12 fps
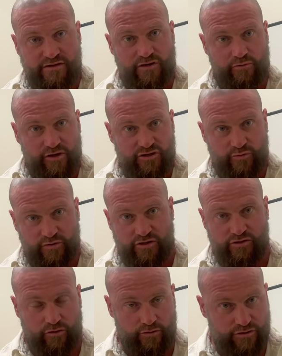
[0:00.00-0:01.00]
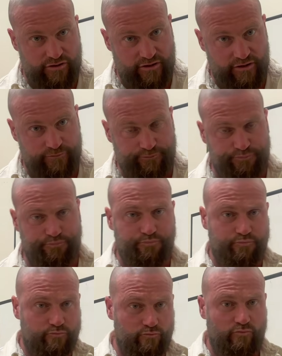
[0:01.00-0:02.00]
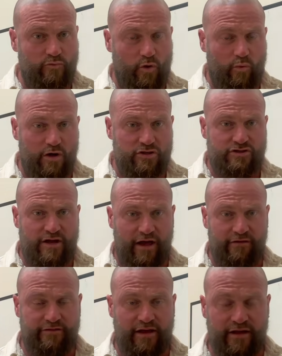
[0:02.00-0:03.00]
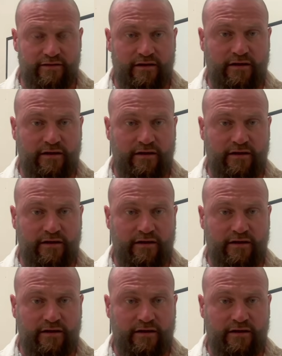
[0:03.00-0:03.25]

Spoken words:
syringe with the solution in. Once you have that,